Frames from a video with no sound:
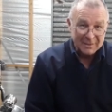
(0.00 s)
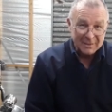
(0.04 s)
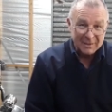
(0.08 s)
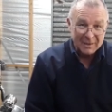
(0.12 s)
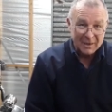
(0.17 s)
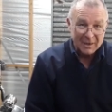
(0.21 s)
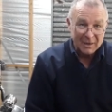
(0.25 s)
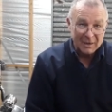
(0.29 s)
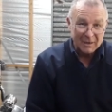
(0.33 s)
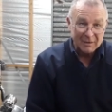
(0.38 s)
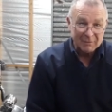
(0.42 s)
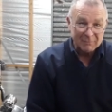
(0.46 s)

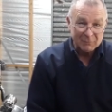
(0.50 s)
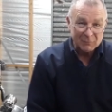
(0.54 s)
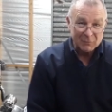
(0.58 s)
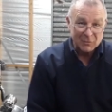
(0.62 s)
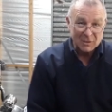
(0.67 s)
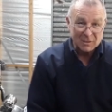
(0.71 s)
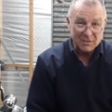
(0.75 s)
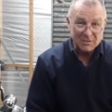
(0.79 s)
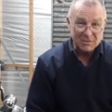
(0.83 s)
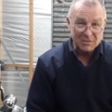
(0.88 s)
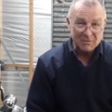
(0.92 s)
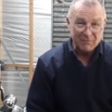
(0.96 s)
uh, for,
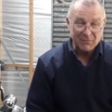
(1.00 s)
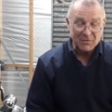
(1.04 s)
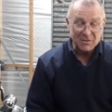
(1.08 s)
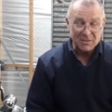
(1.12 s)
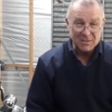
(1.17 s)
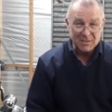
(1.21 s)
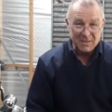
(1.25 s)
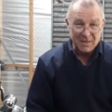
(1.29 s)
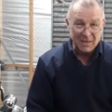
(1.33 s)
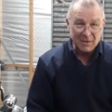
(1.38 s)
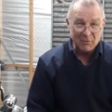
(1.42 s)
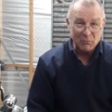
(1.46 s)
for
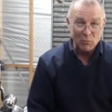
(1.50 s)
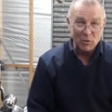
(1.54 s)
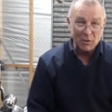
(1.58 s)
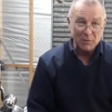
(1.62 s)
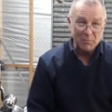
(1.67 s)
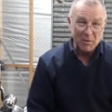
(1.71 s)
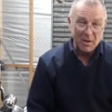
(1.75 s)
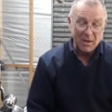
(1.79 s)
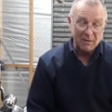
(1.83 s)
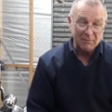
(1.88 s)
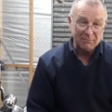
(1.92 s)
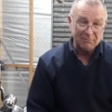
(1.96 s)
sticking with
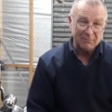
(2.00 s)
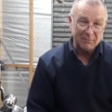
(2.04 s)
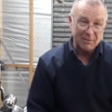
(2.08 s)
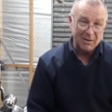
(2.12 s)
me.